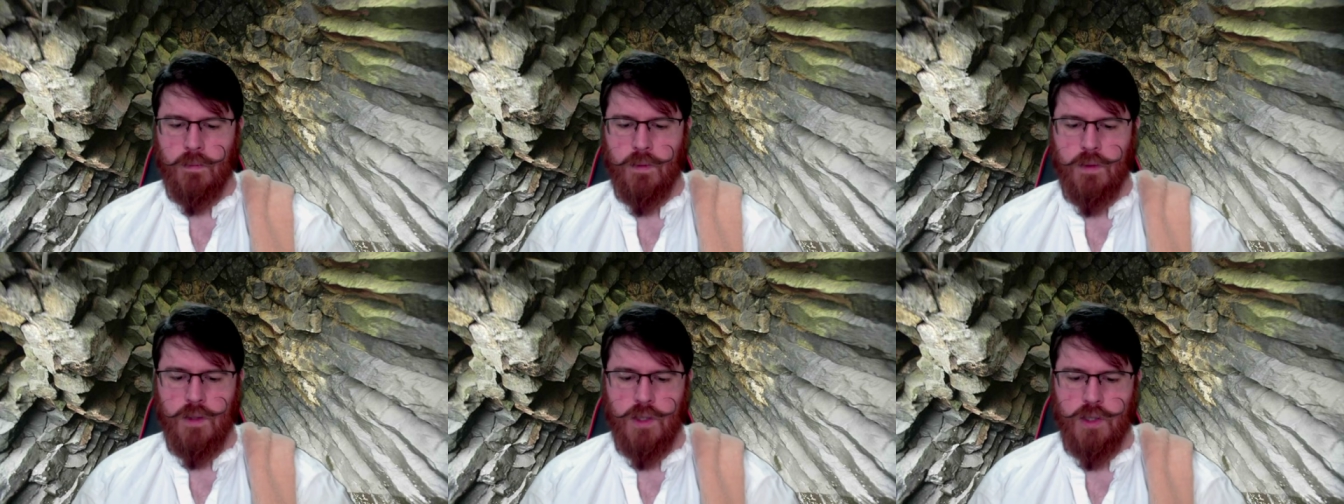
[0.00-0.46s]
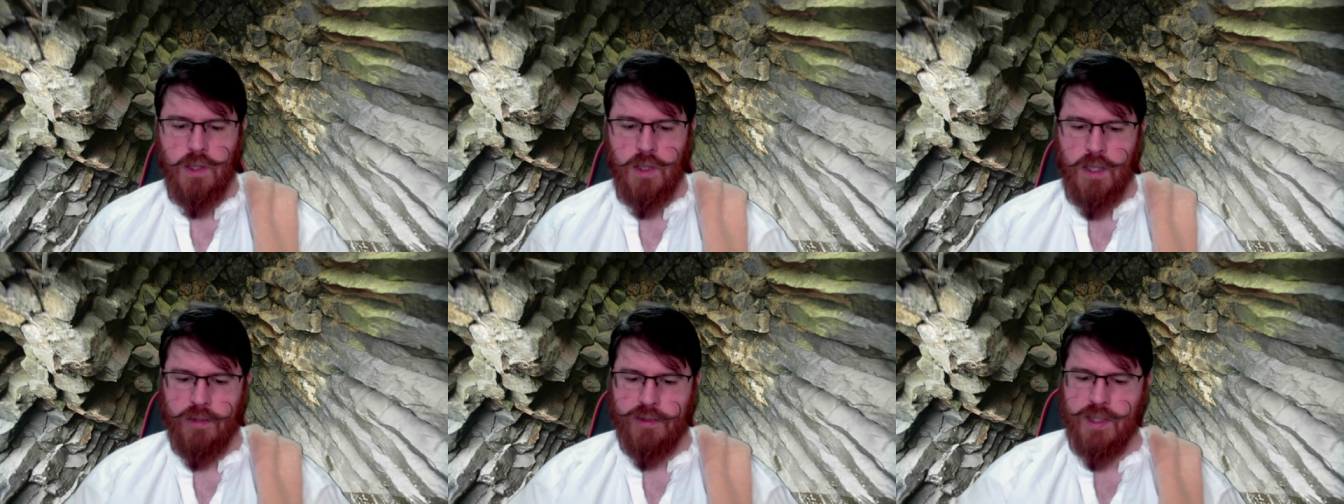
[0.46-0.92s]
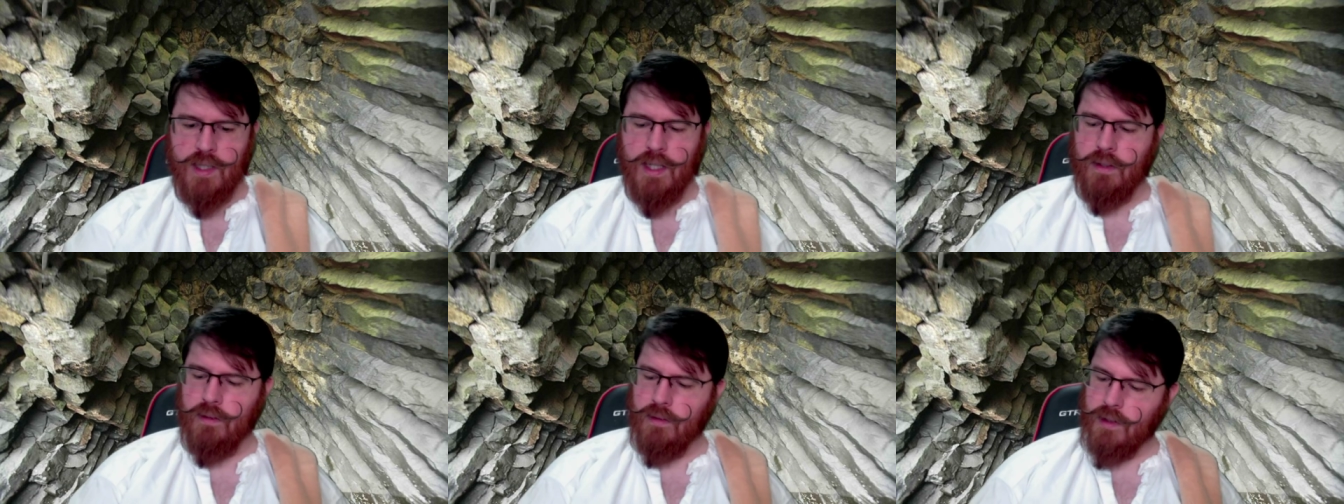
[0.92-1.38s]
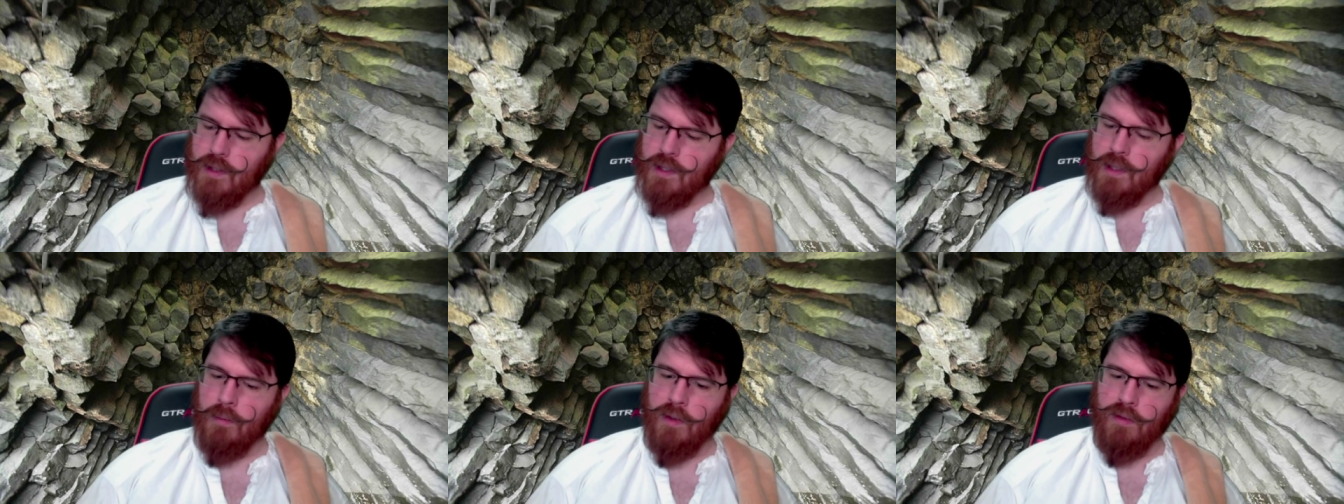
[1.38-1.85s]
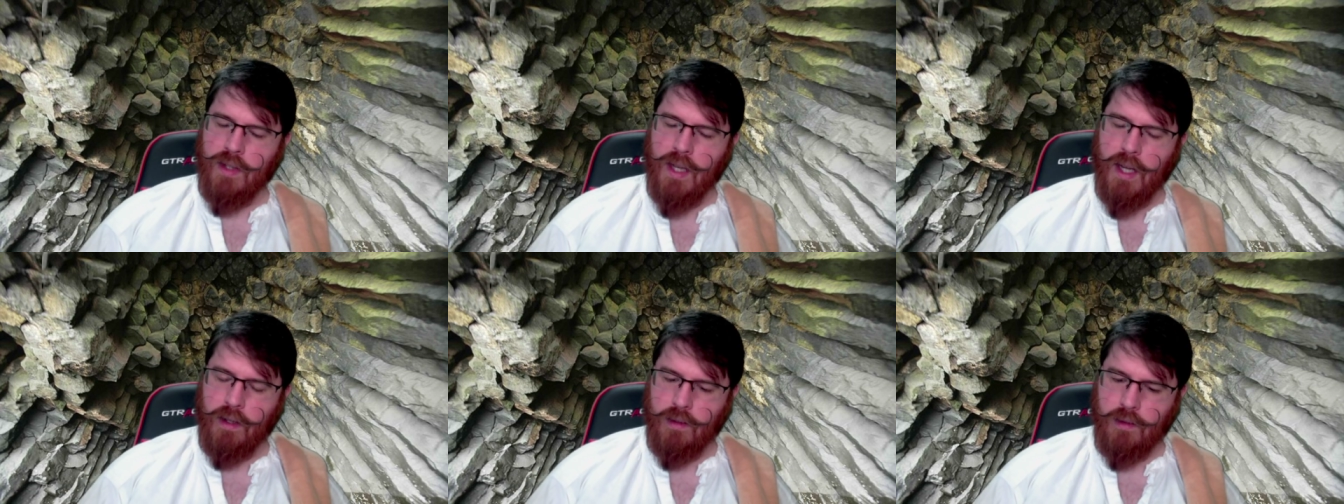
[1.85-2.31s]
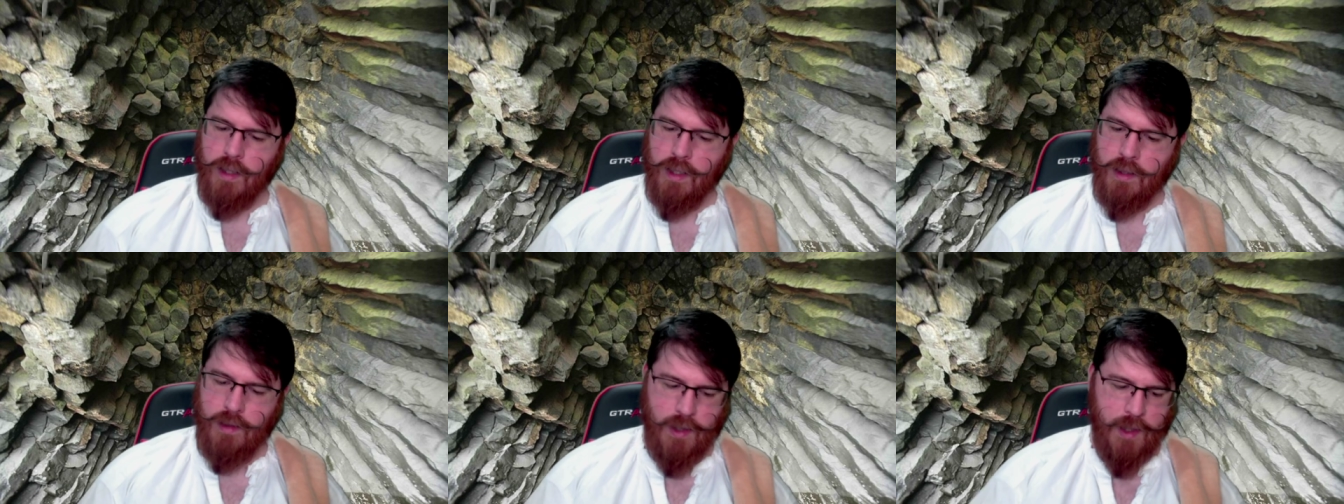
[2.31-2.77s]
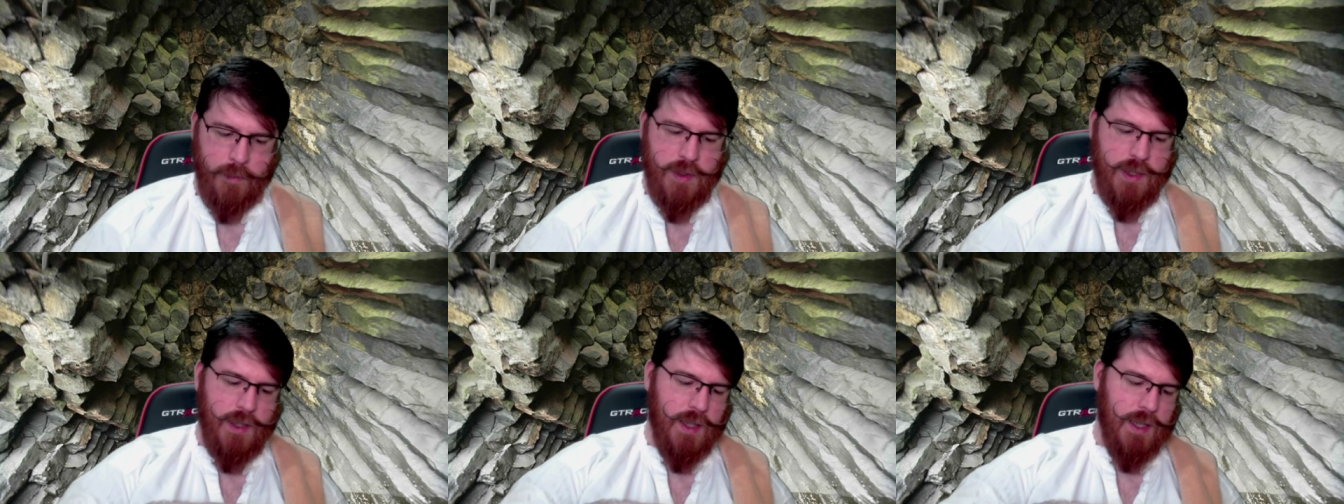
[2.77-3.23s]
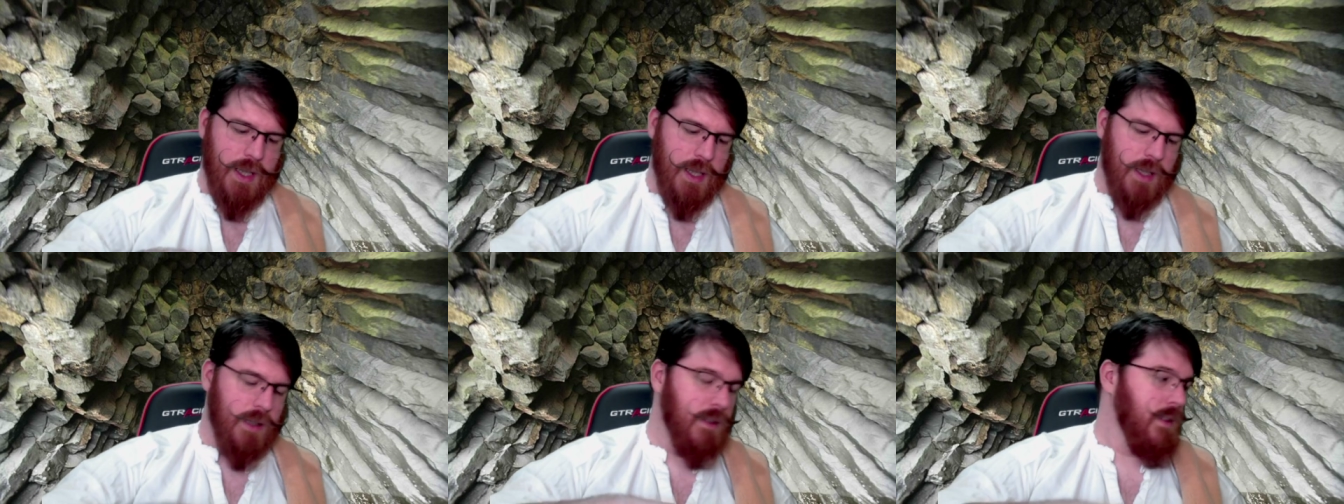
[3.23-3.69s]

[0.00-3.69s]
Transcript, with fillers: just to offset some of that absinthe